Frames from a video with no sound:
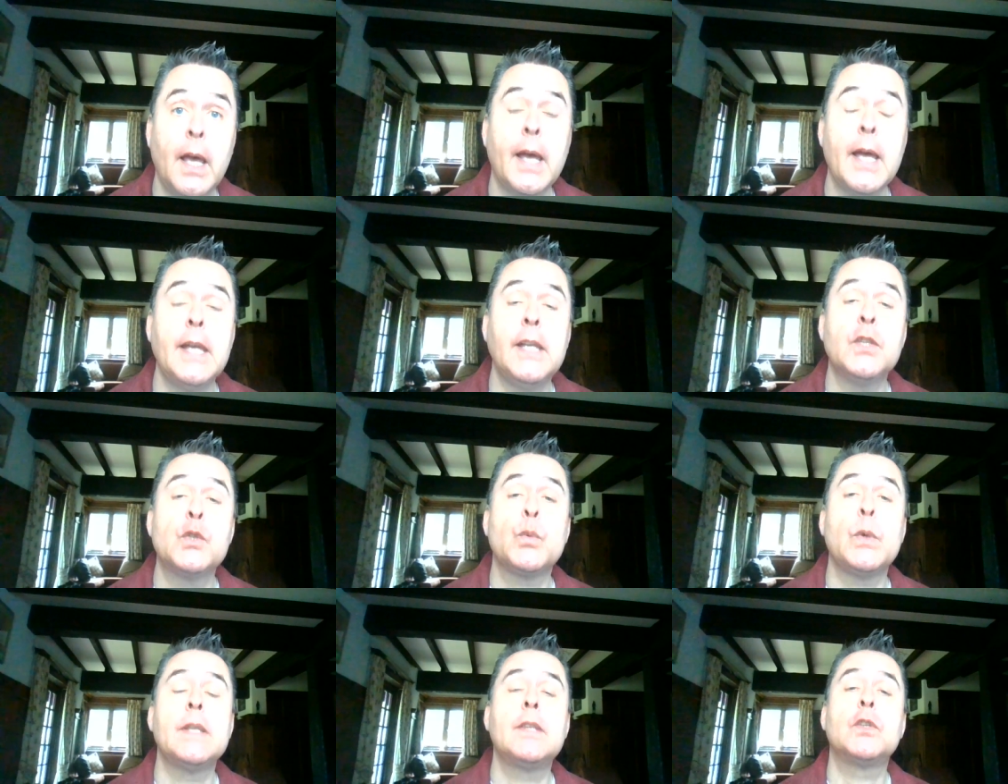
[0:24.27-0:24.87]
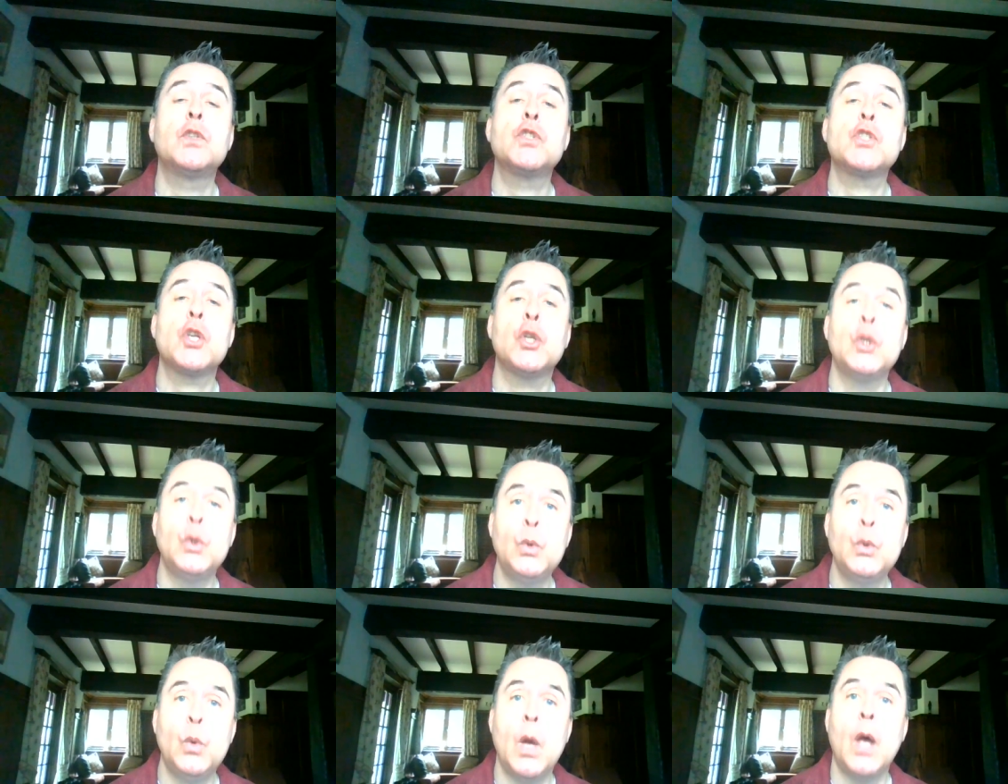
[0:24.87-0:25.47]
each with
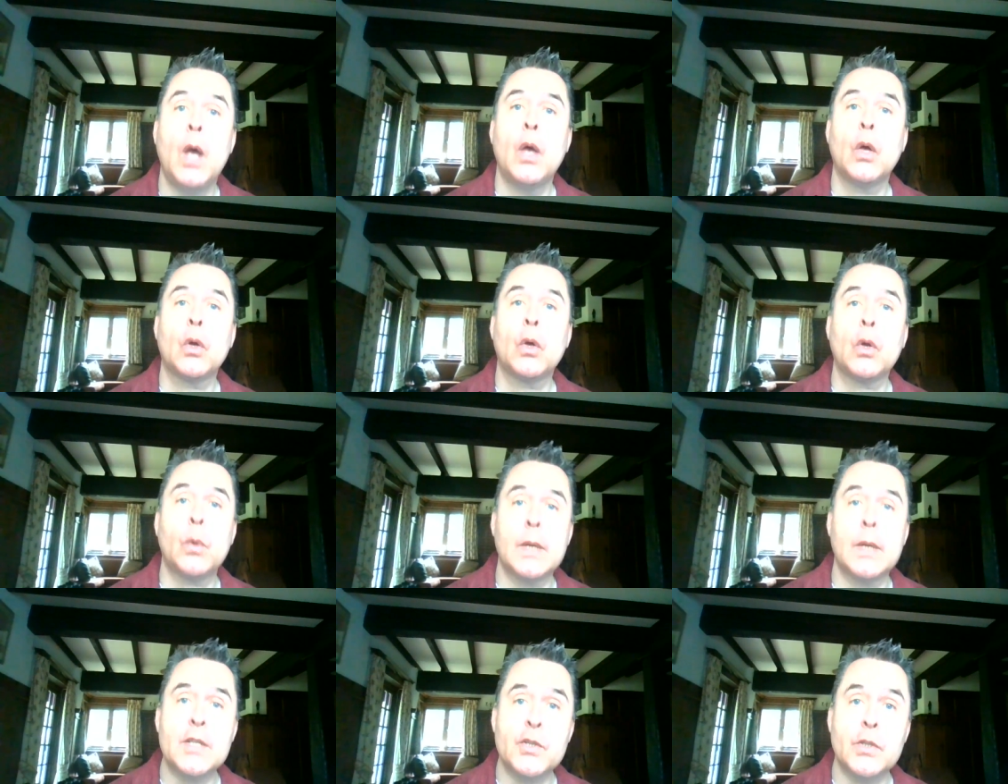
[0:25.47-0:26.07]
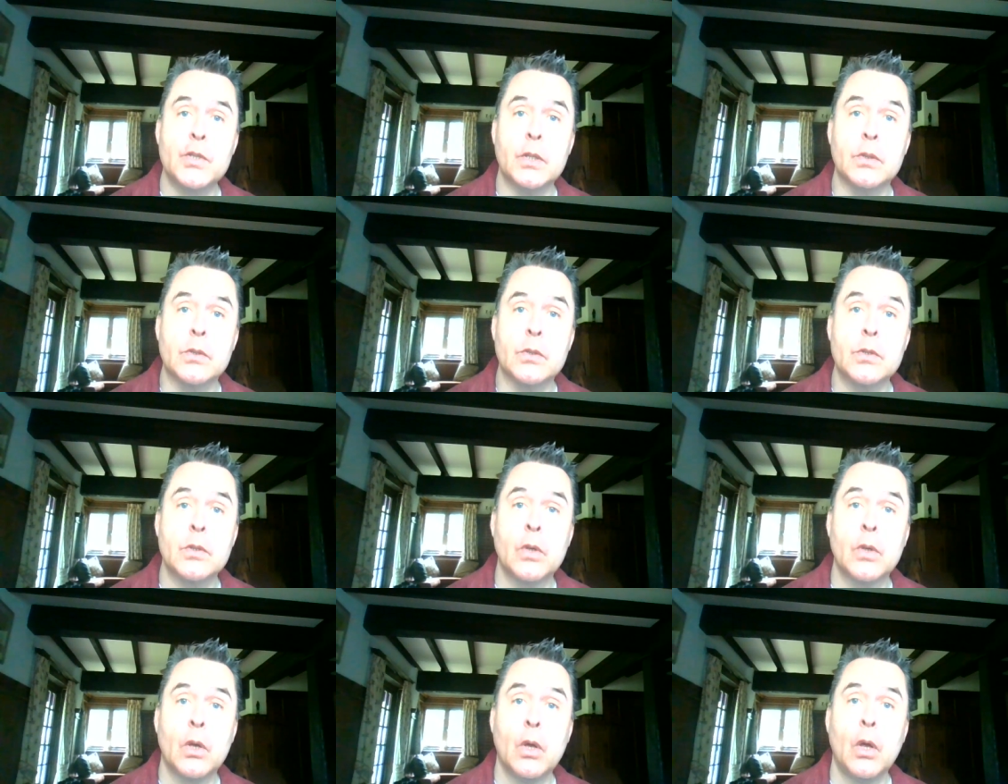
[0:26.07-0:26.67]
two
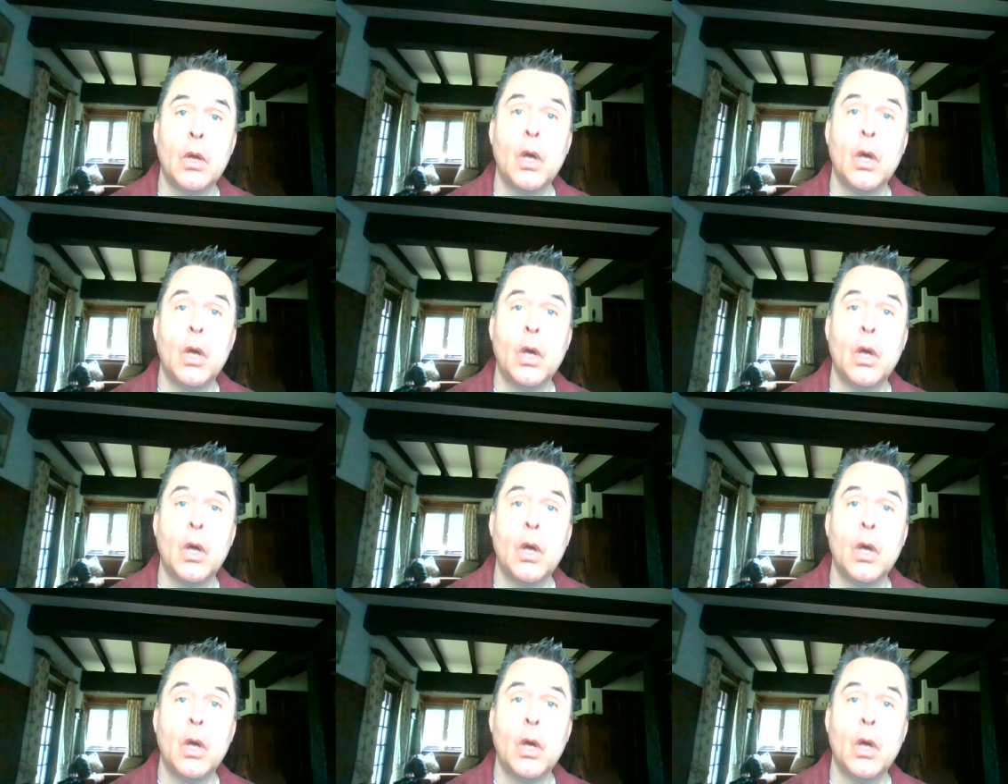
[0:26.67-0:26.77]
questions.